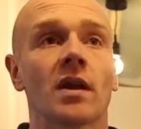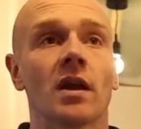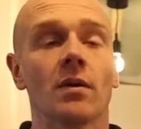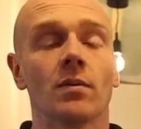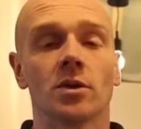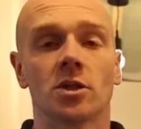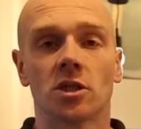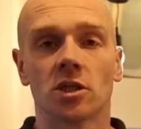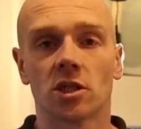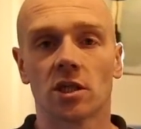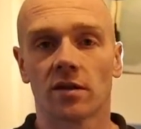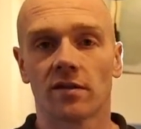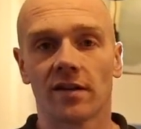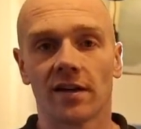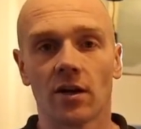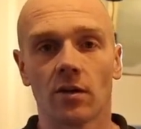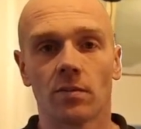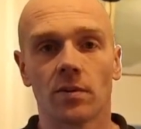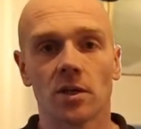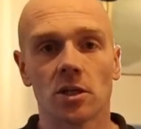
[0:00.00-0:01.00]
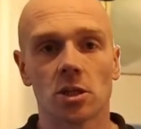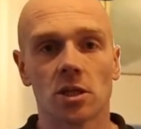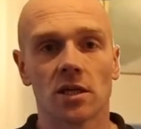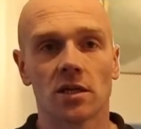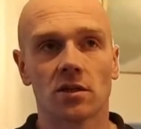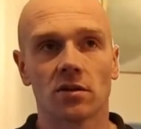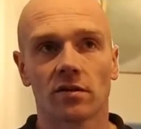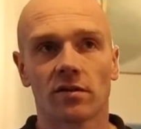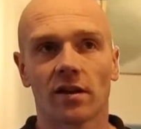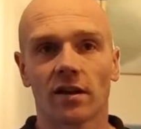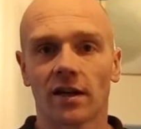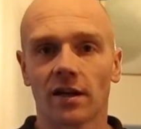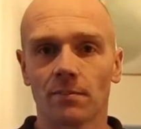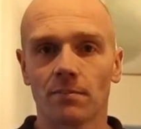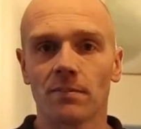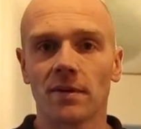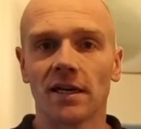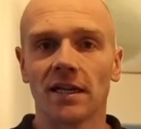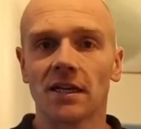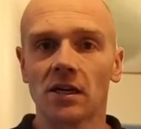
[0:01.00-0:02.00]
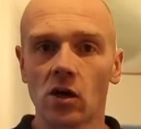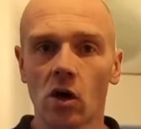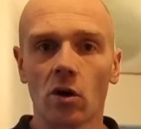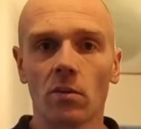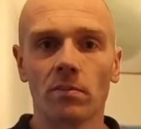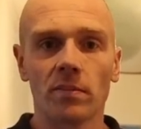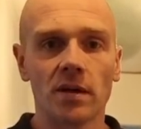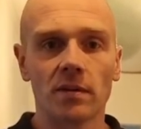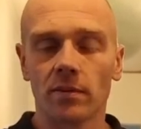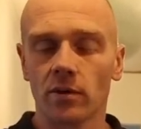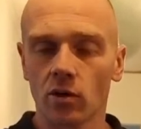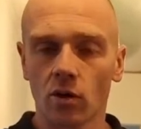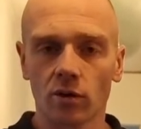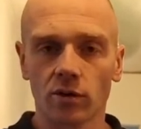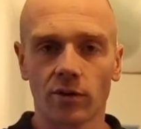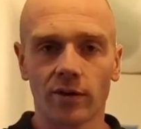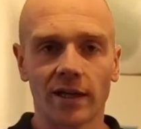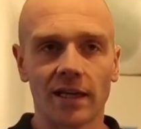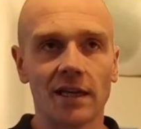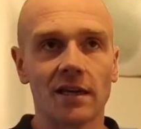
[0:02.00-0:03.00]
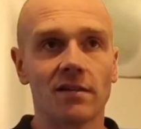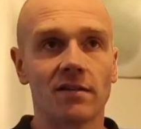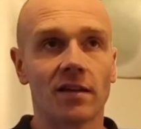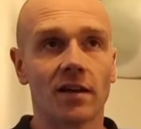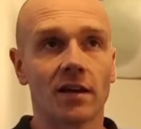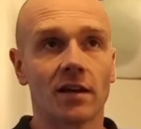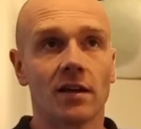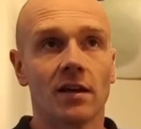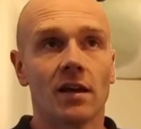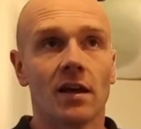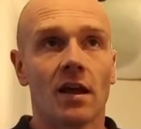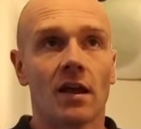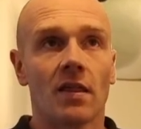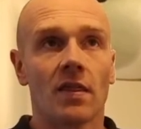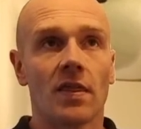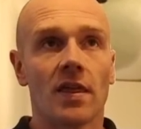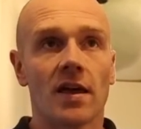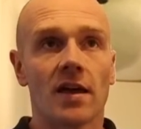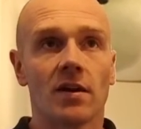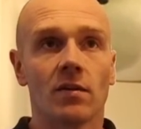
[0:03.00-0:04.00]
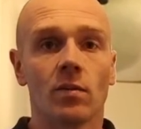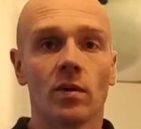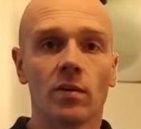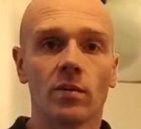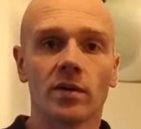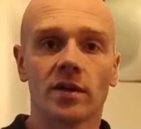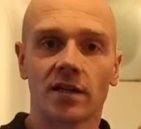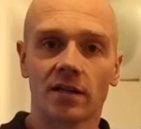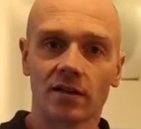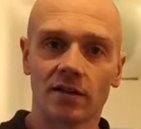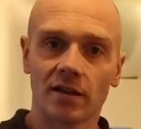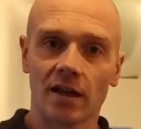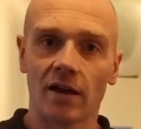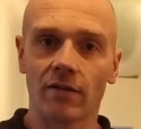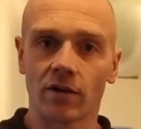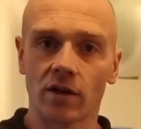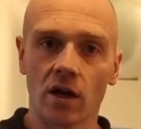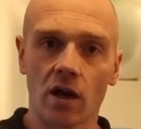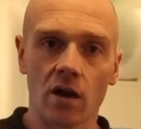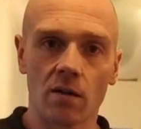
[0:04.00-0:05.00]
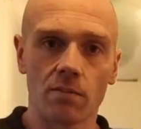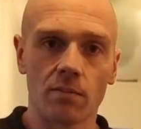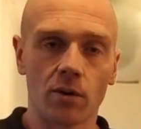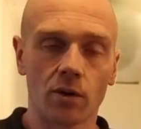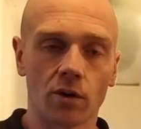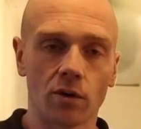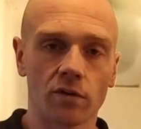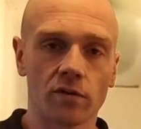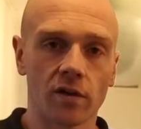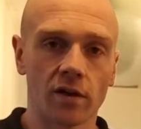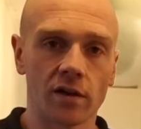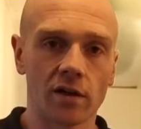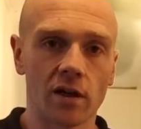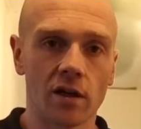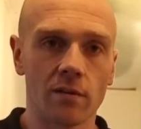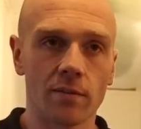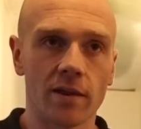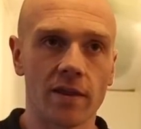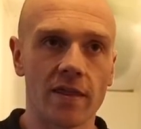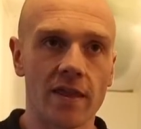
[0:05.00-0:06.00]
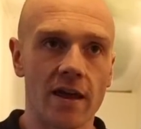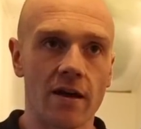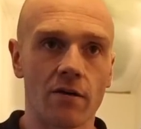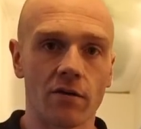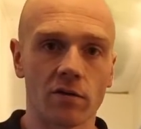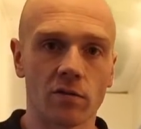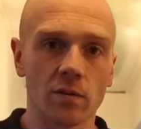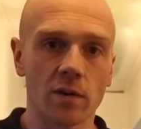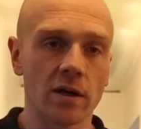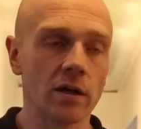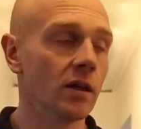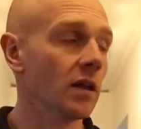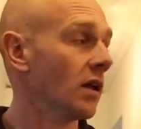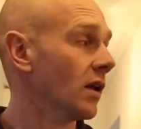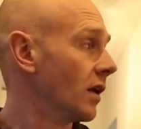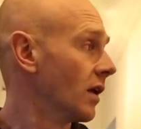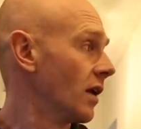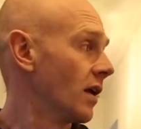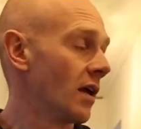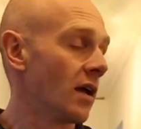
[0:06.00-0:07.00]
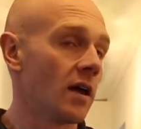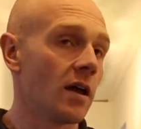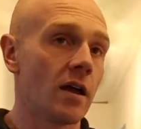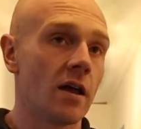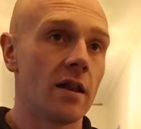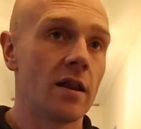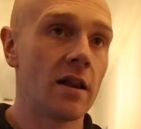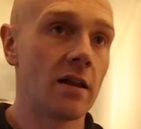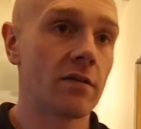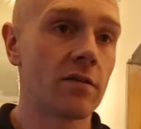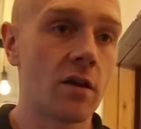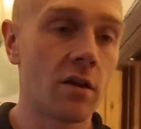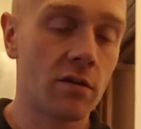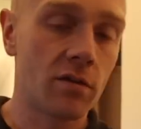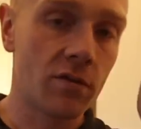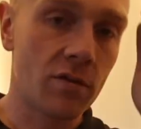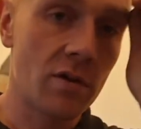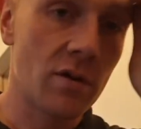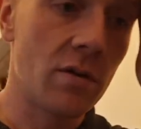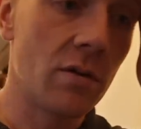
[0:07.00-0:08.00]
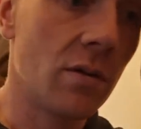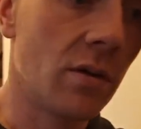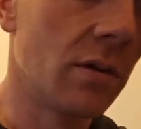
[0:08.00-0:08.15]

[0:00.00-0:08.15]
which is just an LPG, just like a mini combi, but not doing heating, then we would have a carbon monoxide alarm in there as well. Let's go through